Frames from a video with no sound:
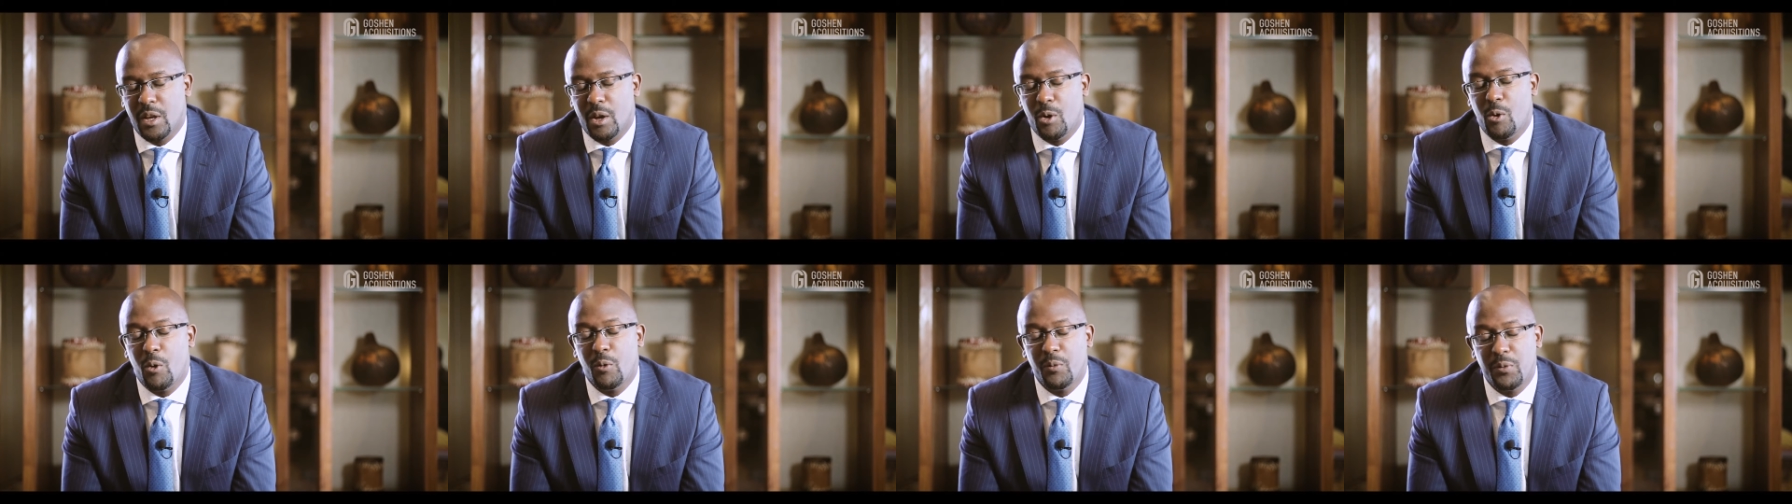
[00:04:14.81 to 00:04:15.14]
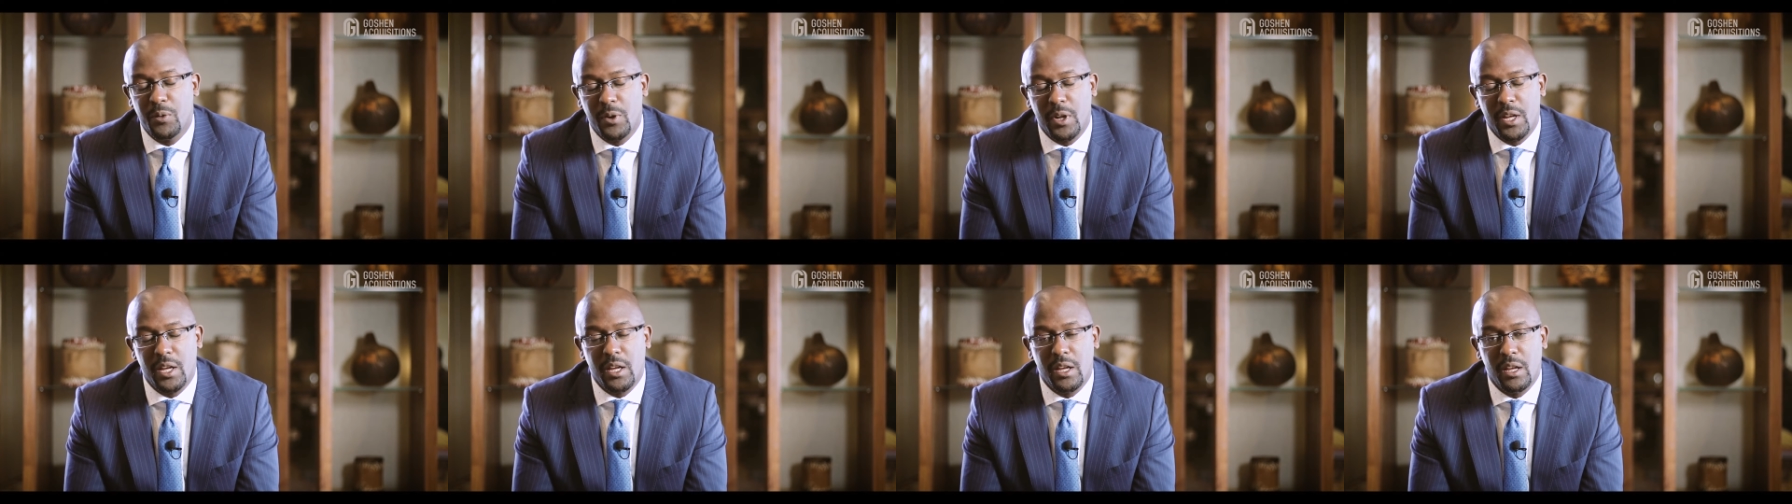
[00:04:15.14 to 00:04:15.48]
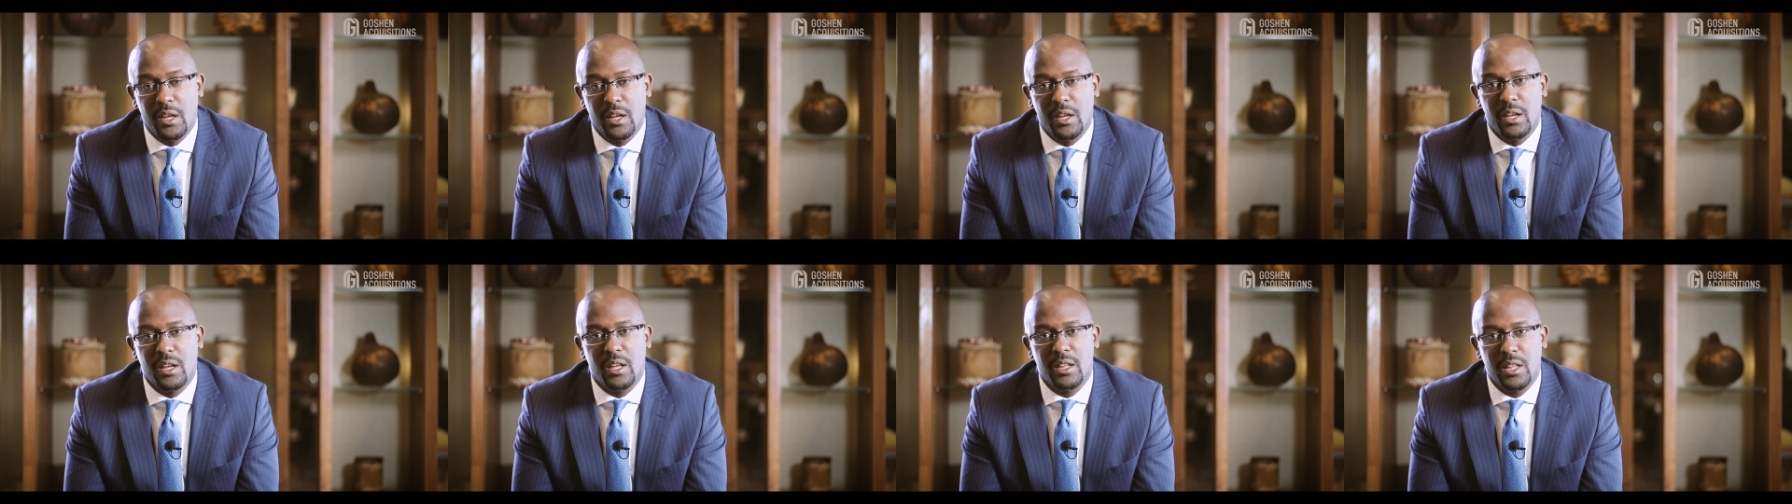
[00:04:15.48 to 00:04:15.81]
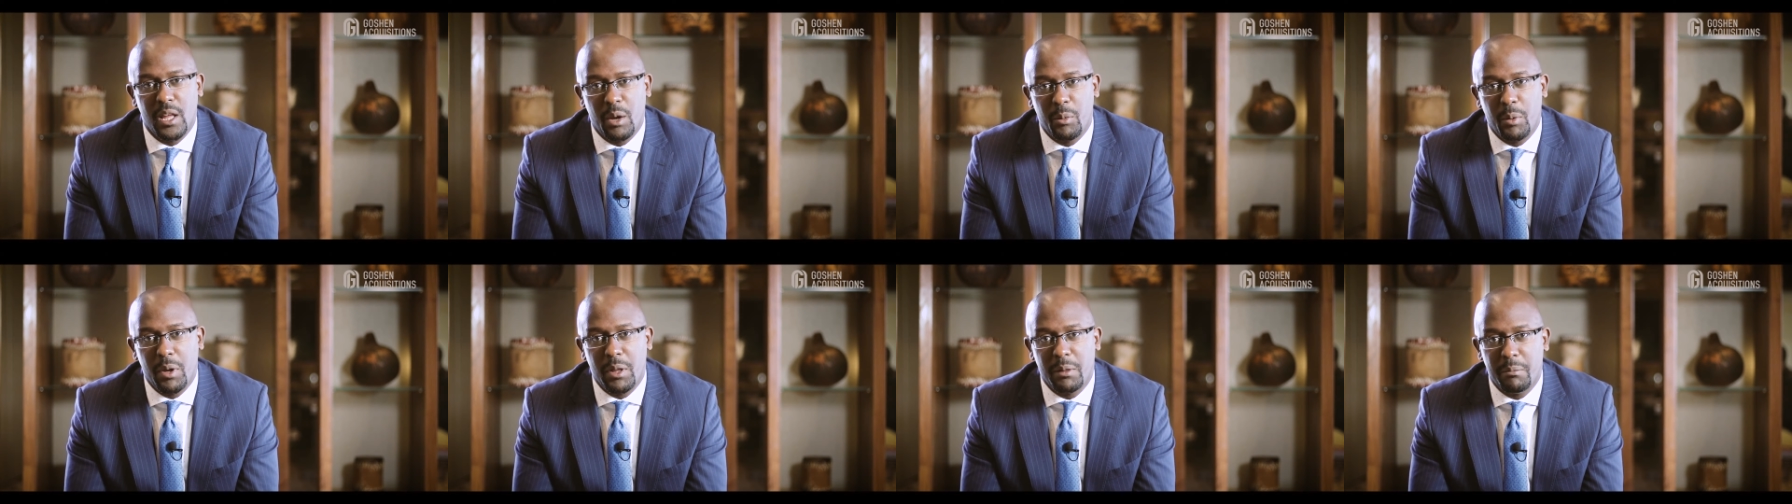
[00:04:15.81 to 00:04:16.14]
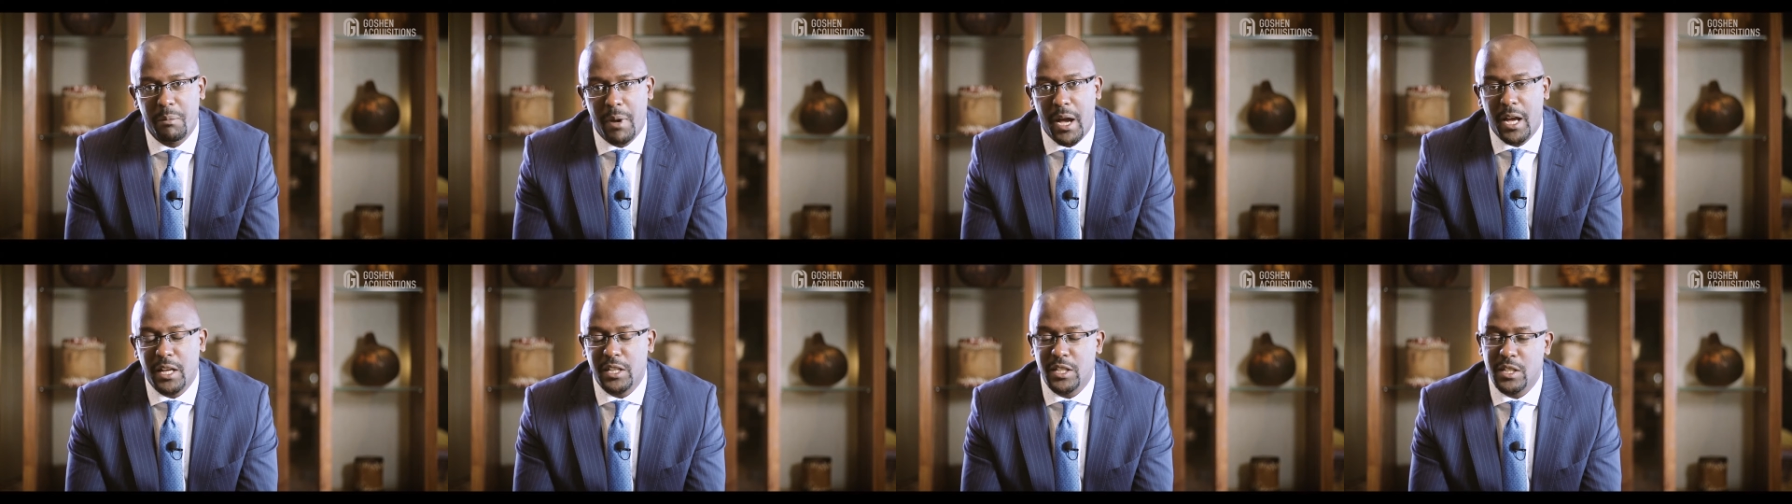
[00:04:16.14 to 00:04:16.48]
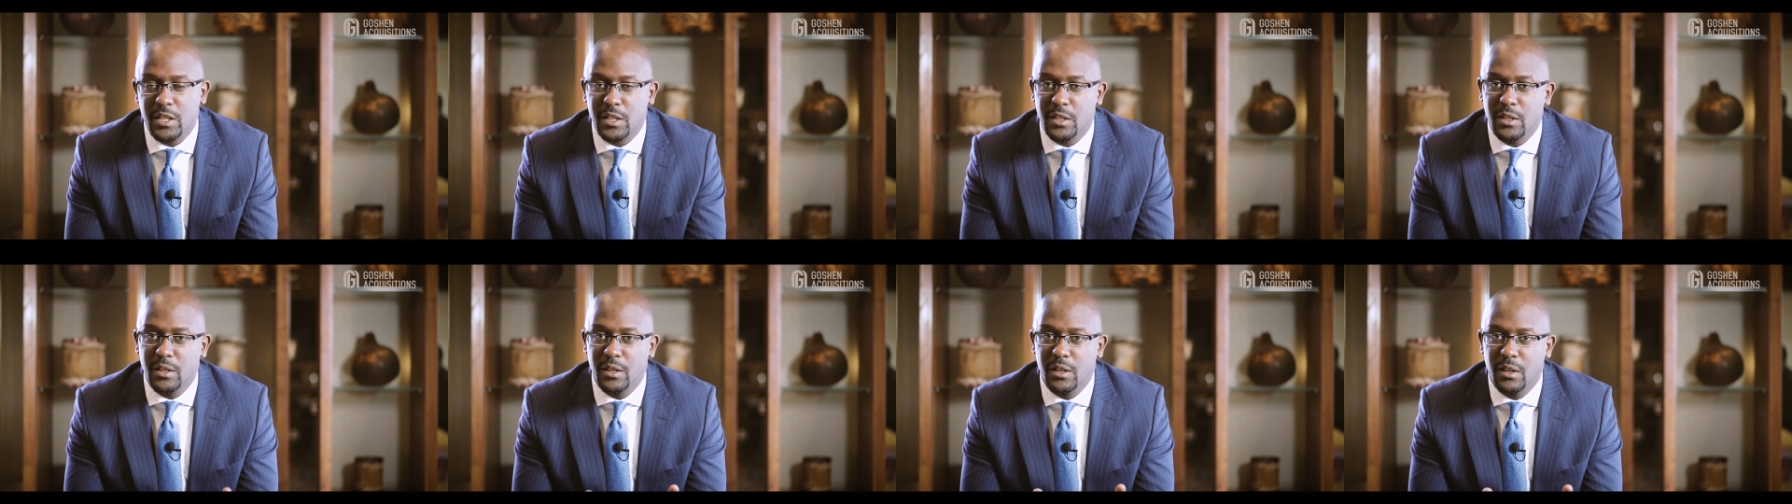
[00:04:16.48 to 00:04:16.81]
Hopefully, they will
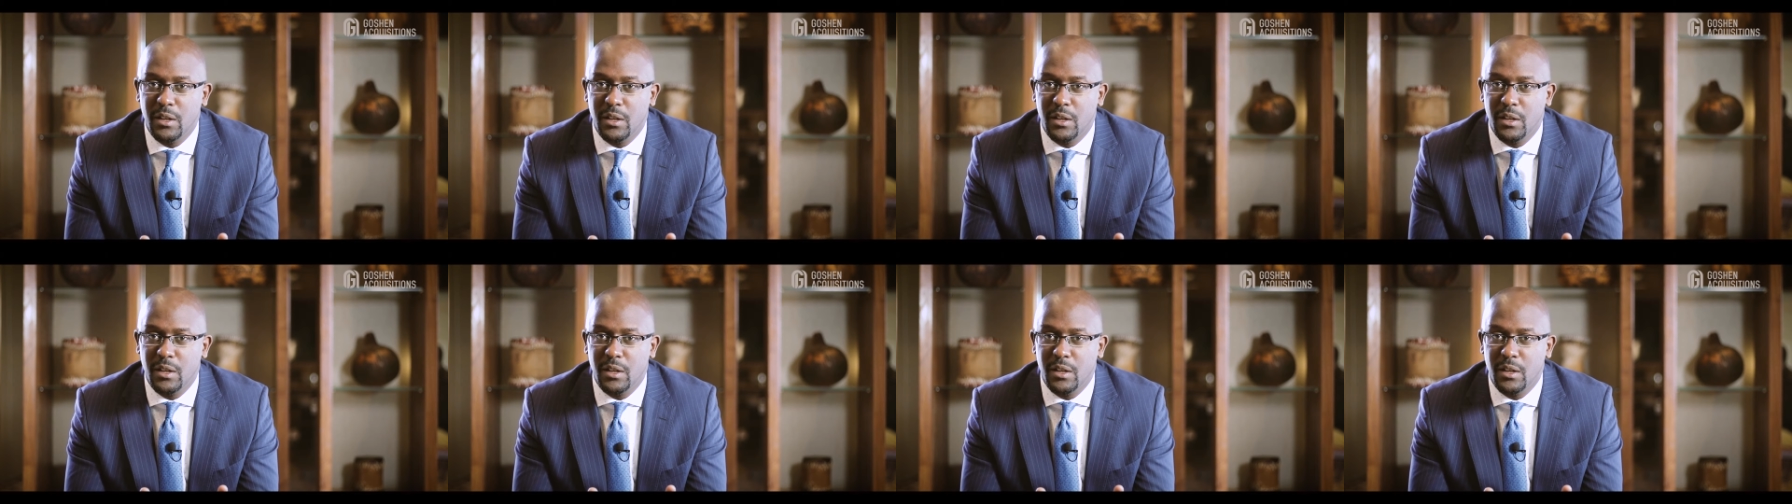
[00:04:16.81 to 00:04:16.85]
match